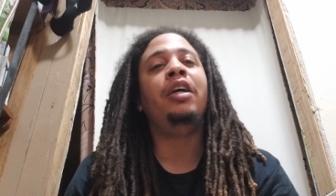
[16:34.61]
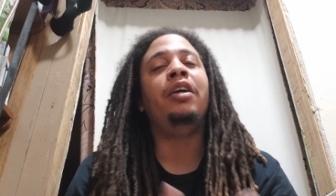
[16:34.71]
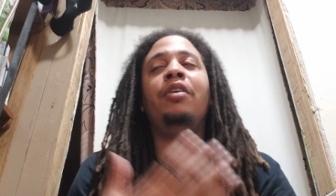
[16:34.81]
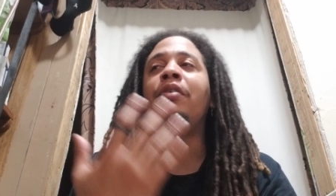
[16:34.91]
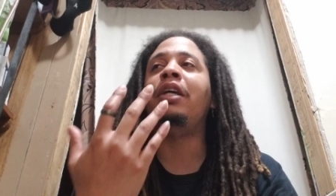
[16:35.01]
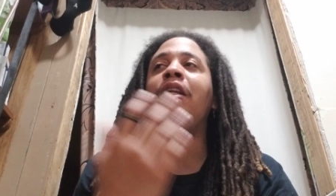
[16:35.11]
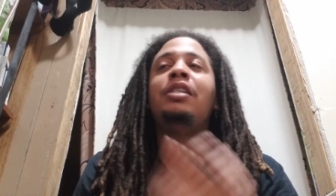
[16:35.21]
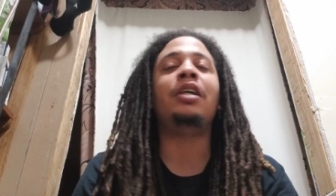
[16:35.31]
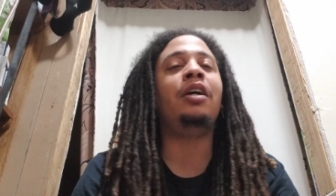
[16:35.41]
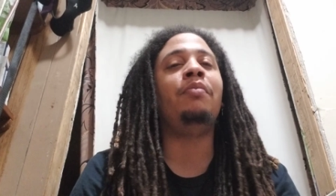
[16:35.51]
you know, getting
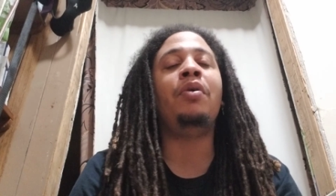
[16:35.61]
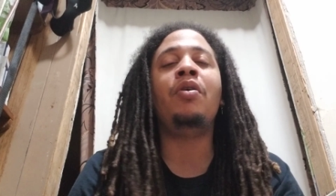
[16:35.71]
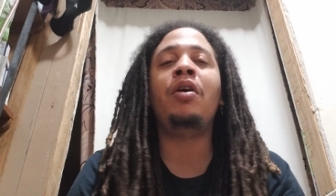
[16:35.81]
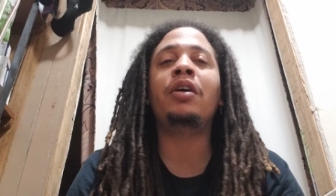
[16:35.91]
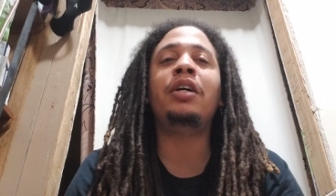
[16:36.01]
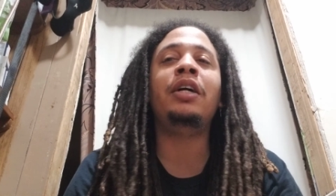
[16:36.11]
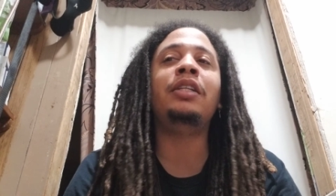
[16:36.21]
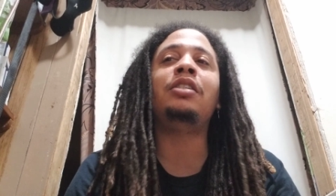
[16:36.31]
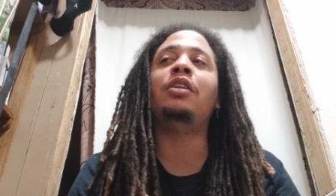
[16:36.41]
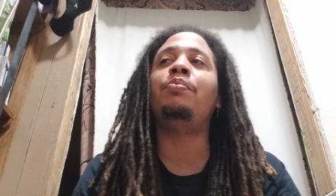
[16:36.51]
his uh, mohawk
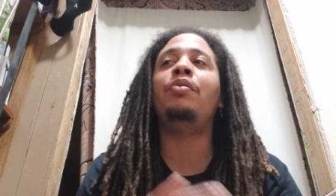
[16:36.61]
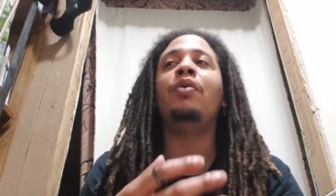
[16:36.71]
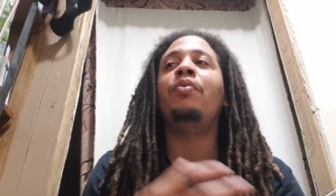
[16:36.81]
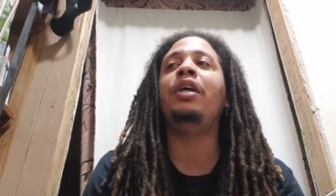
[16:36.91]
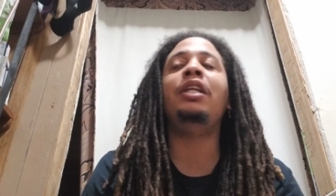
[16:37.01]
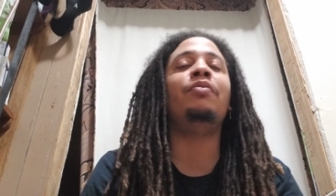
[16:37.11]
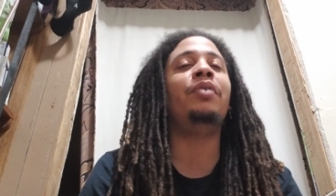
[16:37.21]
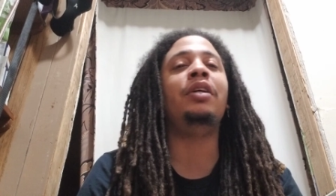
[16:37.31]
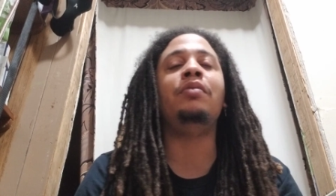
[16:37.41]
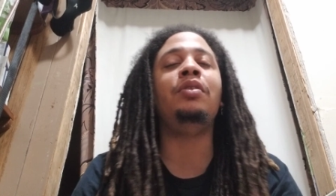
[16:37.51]
cut to the point where he didn't
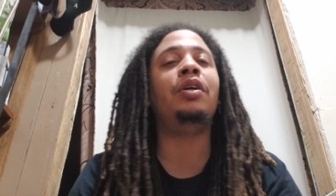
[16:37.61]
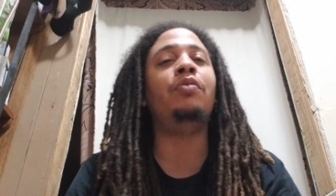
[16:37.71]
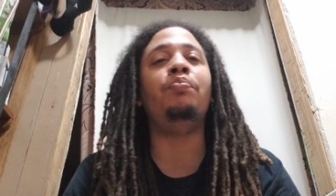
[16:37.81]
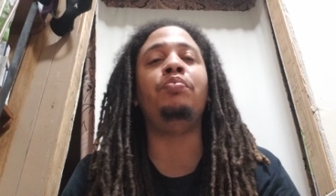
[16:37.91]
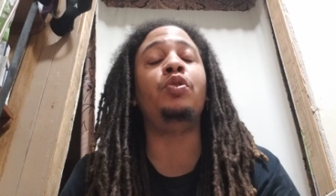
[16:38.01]
want to, you know,